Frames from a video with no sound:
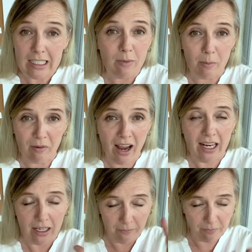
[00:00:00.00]
to be
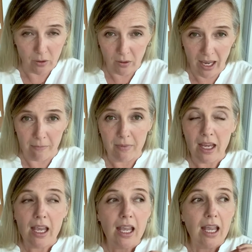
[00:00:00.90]
provided. Okay.
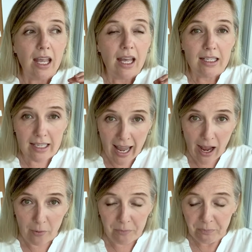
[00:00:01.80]

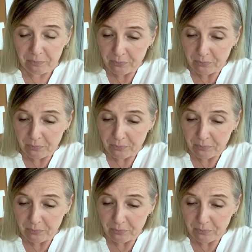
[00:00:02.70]
Now,